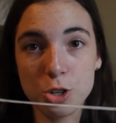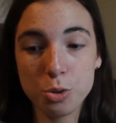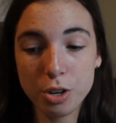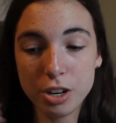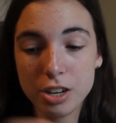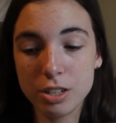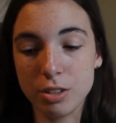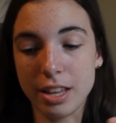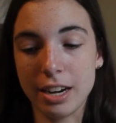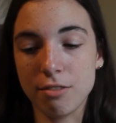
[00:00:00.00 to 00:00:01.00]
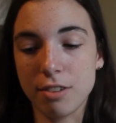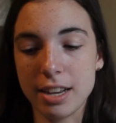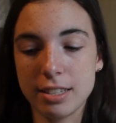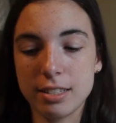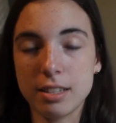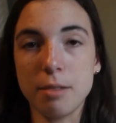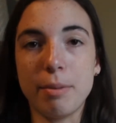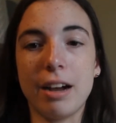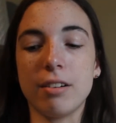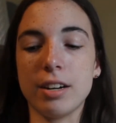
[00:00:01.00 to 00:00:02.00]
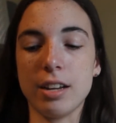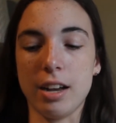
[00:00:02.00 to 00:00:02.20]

shorter so that it rests about